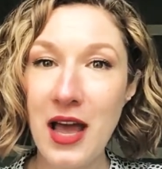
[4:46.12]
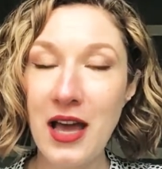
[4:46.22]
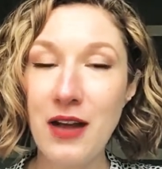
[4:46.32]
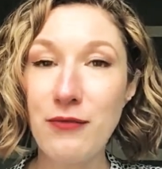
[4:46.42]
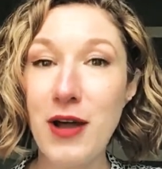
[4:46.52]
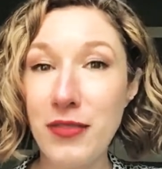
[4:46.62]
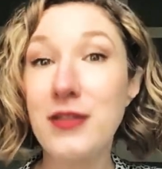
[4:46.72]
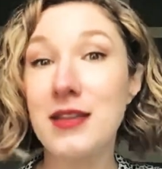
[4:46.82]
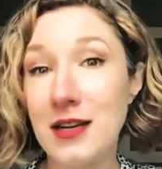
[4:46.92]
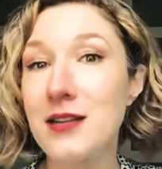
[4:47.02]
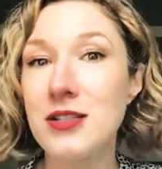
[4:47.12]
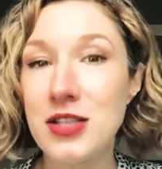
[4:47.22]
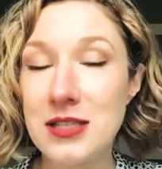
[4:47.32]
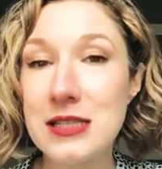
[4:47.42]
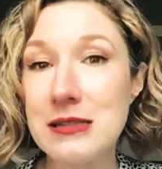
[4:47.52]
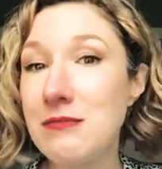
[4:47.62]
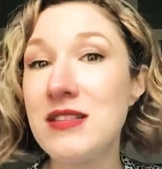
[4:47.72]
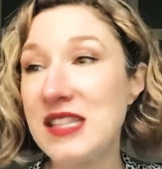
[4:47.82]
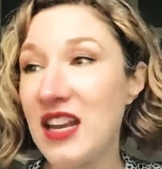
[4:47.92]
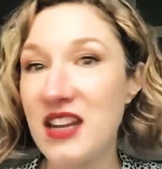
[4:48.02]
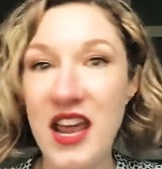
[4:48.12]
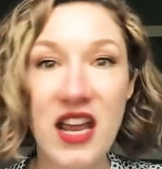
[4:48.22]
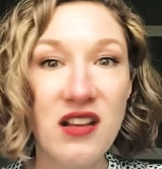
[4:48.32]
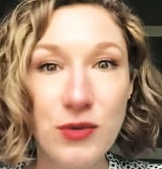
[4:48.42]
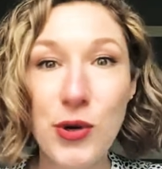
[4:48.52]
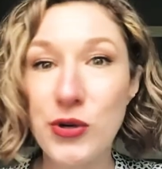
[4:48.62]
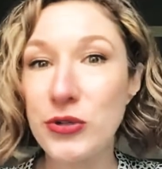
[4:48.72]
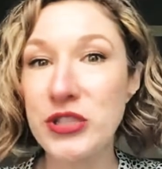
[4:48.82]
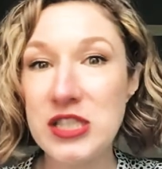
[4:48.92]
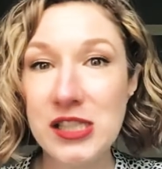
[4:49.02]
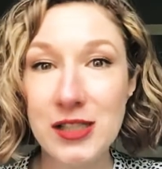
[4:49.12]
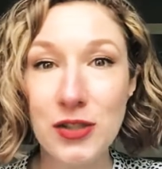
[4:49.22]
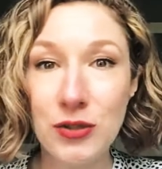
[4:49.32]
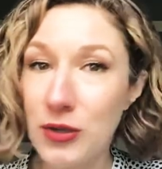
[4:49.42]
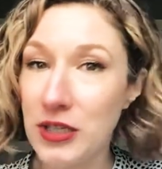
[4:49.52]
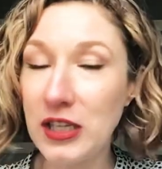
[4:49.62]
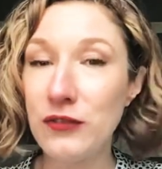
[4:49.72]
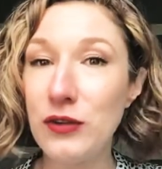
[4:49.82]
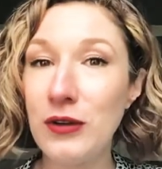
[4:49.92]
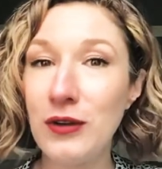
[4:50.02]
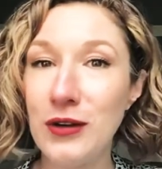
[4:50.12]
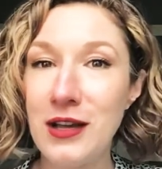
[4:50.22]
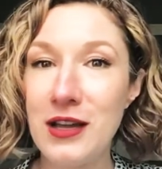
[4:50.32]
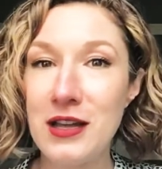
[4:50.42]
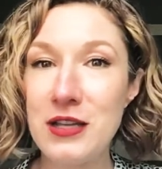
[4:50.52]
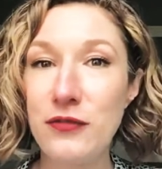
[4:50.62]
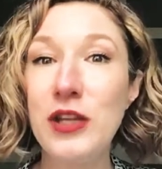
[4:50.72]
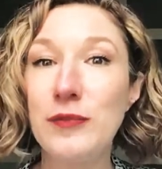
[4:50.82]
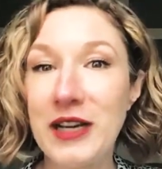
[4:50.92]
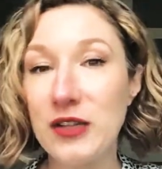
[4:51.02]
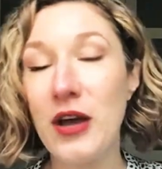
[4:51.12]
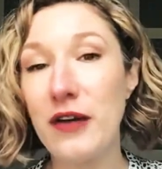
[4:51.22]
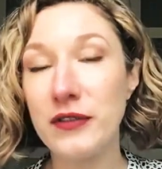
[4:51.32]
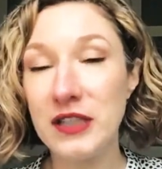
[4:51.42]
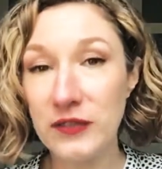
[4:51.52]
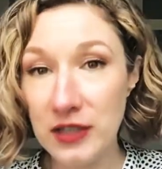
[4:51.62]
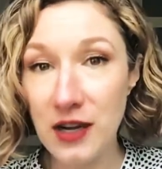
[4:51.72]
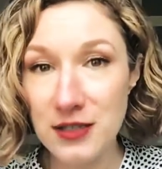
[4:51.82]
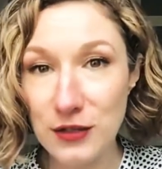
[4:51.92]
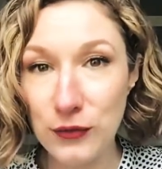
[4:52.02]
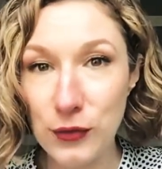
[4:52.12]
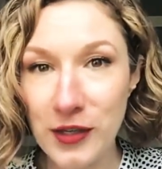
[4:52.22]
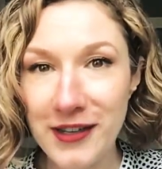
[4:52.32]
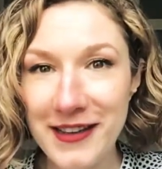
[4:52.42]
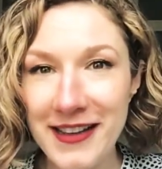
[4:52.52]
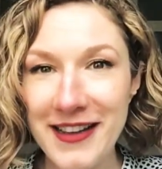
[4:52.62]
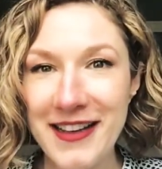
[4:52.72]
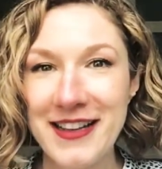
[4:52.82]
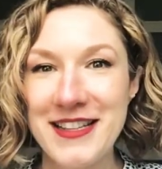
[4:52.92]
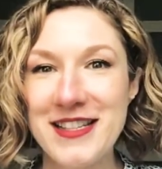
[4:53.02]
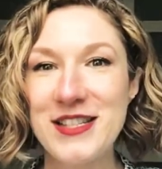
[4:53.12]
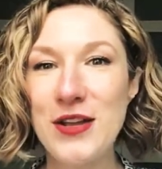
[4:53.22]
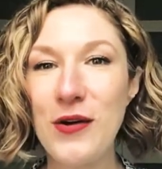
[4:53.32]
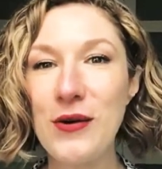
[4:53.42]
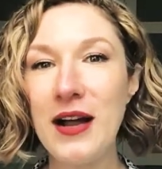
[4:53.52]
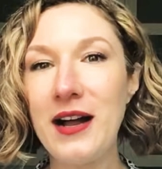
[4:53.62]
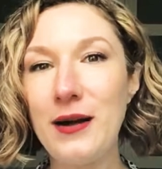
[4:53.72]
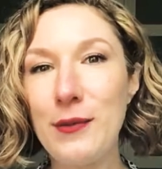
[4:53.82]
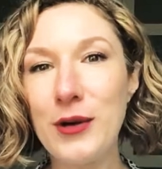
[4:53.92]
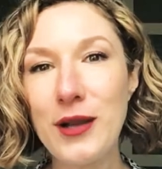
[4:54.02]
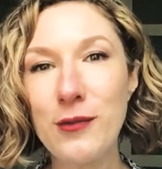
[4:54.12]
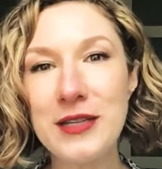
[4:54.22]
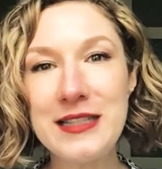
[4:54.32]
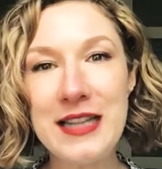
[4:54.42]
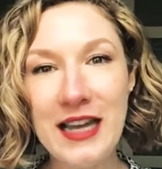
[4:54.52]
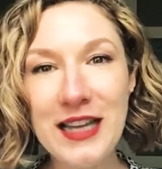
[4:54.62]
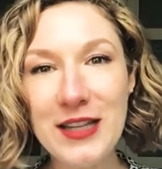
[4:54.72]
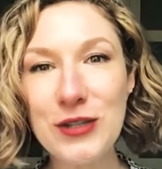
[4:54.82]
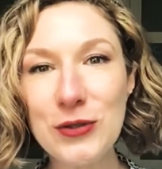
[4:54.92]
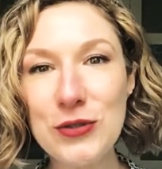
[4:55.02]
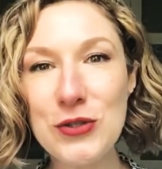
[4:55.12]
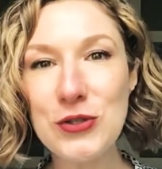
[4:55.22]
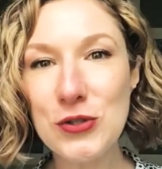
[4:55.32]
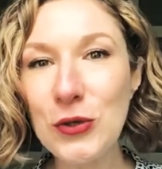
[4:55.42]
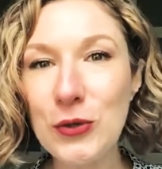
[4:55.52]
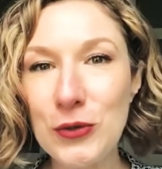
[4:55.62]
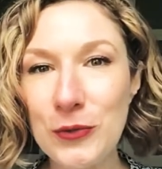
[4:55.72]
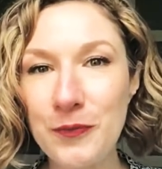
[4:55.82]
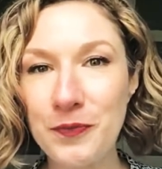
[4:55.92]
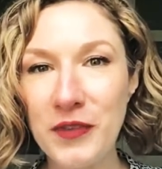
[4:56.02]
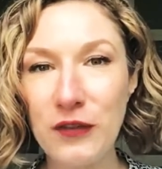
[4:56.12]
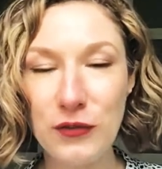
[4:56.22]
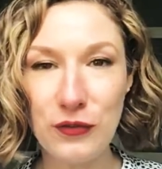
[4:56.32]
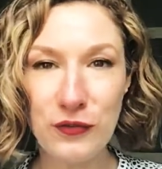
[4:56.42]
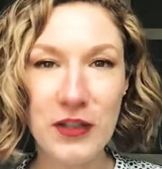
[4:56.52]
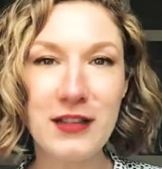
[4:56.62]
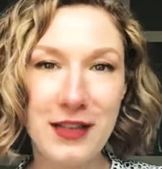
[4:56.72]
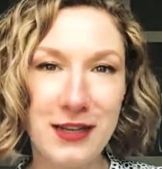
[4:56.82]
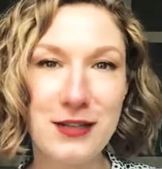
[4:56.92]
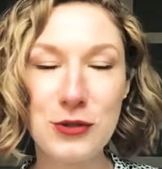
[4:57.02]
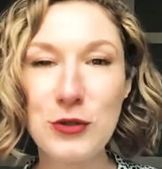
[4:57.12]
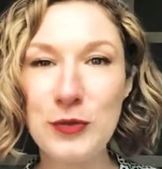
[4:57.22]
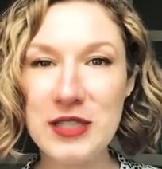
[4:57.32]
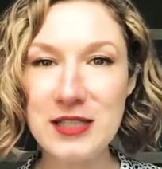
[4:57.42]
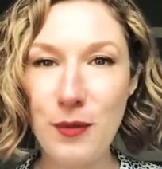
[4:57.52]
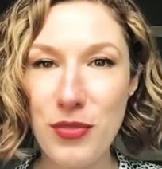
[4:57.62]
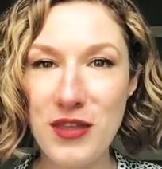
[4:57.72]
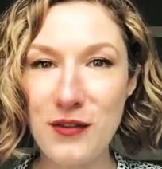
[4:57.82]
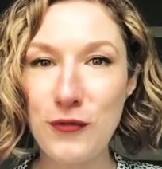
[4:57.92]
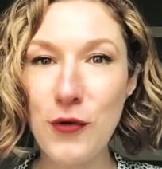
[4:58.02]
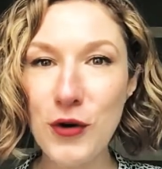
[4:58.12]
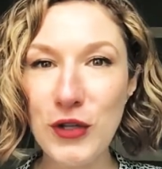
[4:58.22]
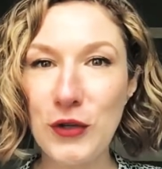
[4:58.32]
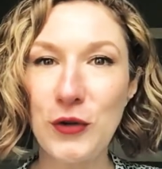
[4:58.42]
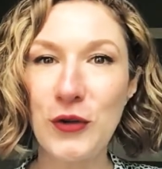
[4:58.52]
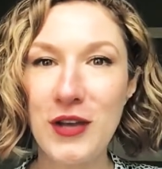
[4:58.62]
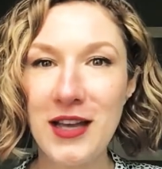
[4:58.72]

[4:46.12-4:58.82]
uh, rather than just say nay or critique you or give you feedback you haven't even asked for. So uh, what I would like you to do, if you feel that could be something for you,